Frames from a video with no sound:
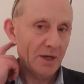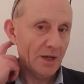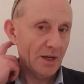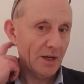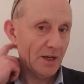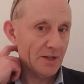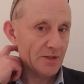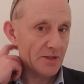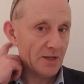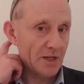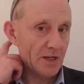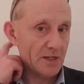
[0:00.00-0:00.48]

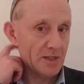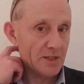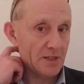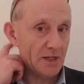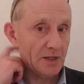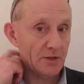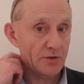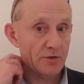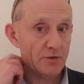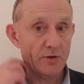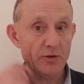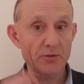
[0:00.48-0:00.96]
And
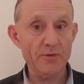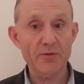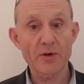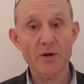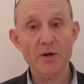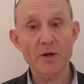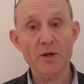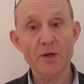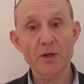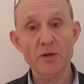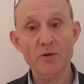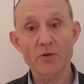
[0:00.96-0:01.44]
essentially it's
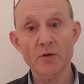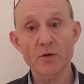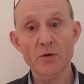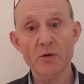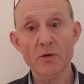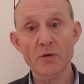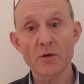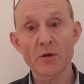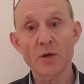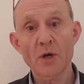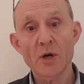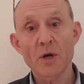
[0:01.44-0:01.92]
referring
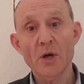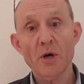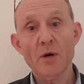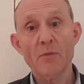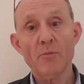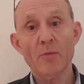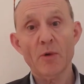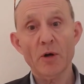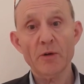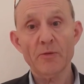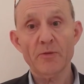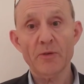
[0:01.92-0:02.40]
to
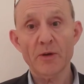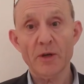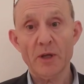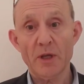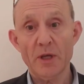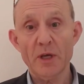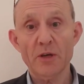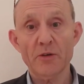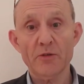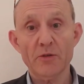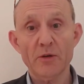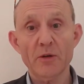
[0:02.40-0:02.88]

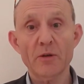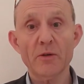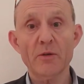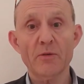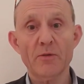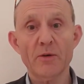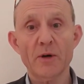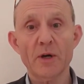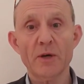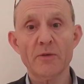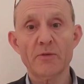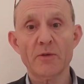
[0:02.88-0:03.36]
modification of the
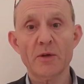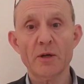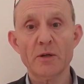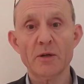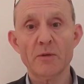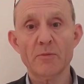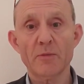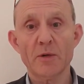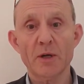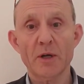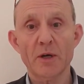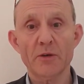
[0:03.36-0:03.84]
5
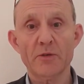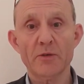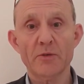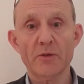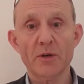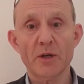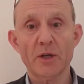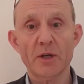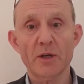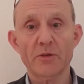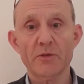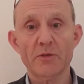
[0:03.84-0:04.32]
kingdom
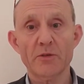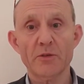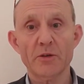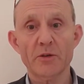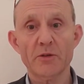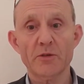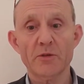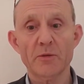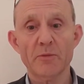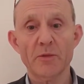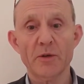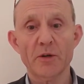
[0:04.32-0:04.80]
classification
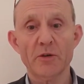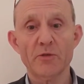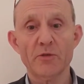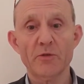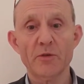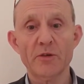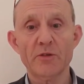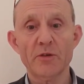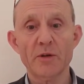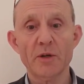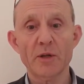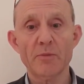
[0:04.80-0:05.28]
system that has
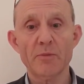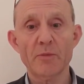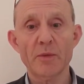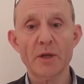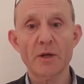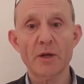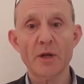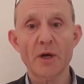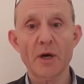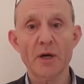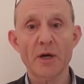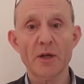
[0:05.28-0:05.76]
recently
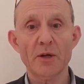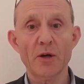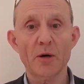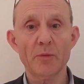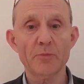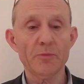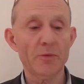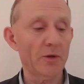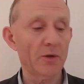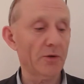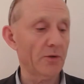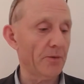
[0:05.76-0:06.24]
been
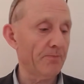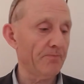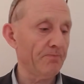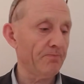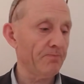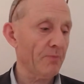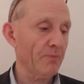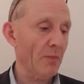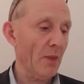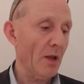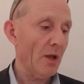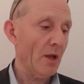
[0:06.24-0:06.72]
adopted.
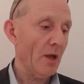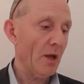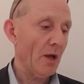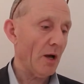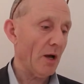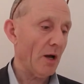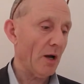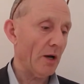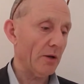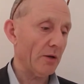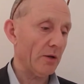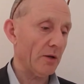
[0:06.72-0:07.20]

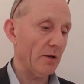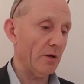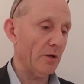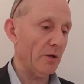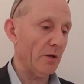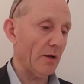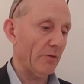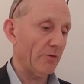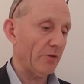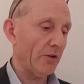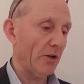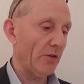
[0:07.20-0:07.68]

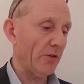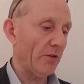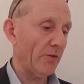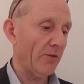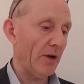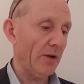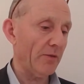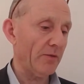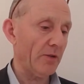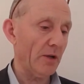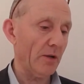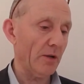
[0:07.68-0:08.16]
So the
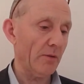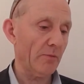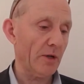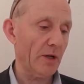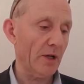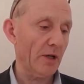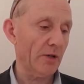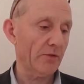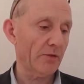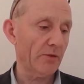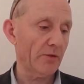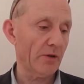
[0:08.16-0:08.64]
5 kingdom
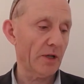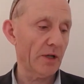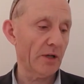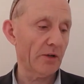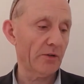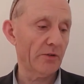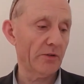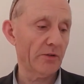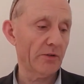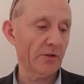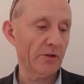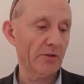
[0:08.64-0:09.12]

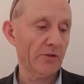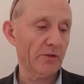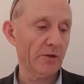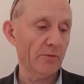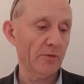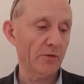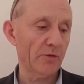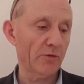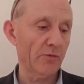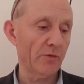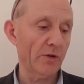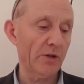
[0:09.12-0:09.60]
classification system
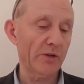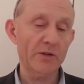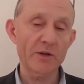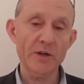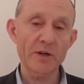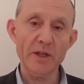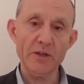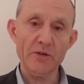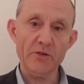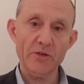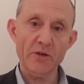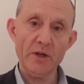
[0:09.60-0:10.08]
has
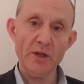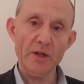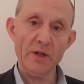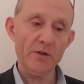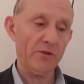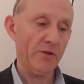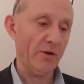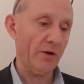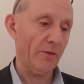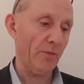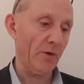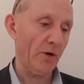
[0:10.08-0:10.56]
recently
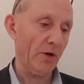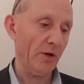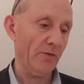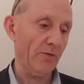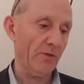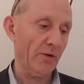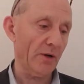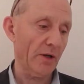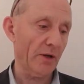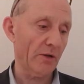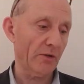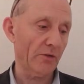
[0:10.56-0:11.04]
changed or
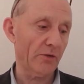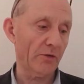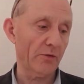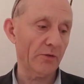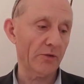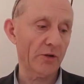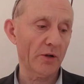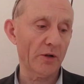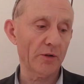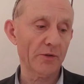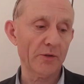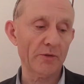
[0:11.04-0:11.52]
modified as a
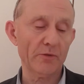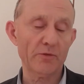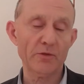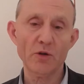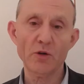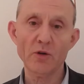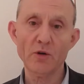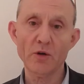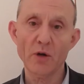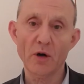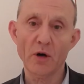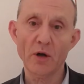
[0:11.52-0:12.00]
result of
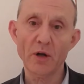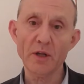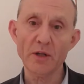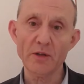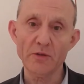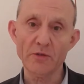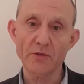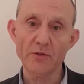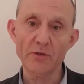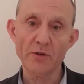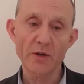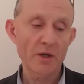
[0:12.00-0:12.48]
new
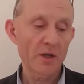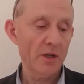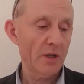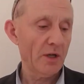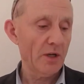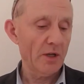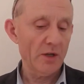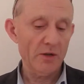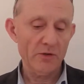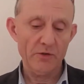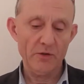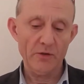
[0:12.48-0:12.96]
knowledge.
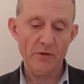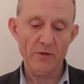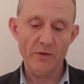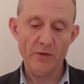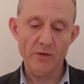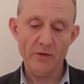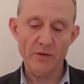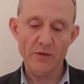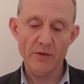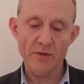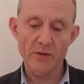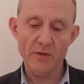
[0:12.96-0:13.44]
See,
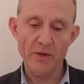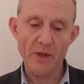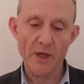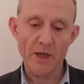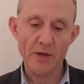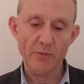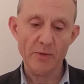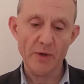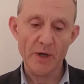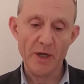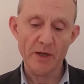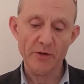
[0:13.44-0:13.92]

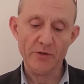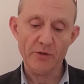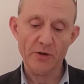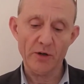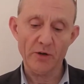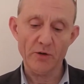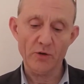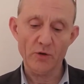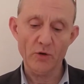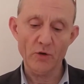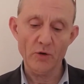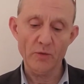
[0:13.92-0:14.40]
that would
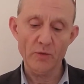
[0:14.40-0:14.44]
answer